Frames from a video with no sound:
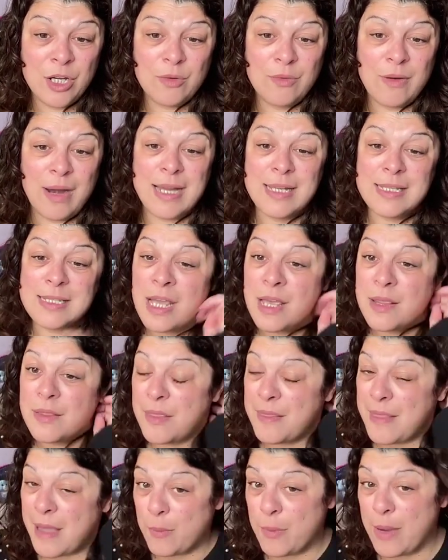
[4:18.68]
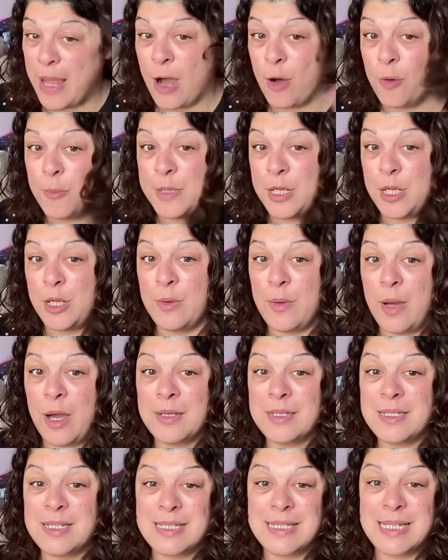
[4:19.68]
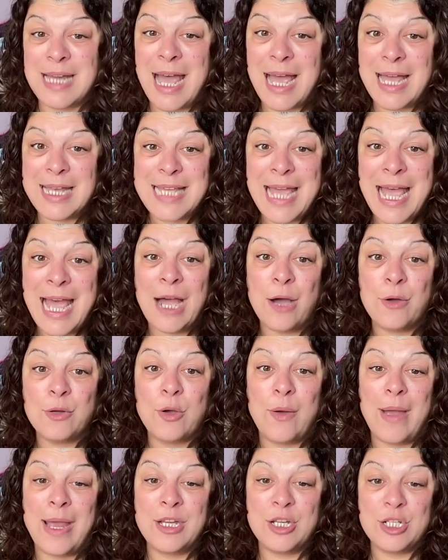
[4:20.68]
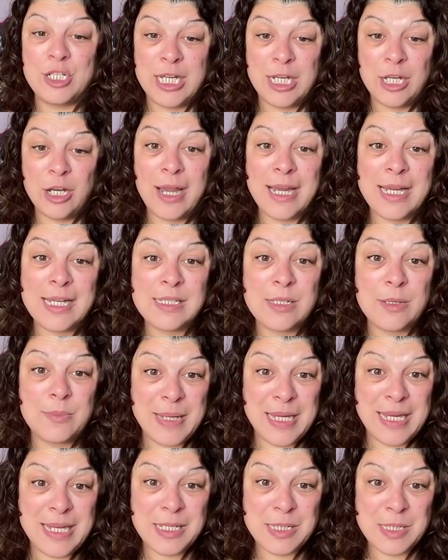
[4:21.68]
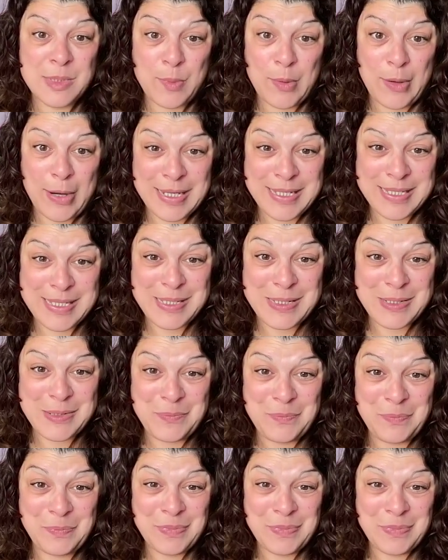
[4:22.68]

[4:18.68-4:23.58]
right, then that will help you understand how your energy likes to be expressed.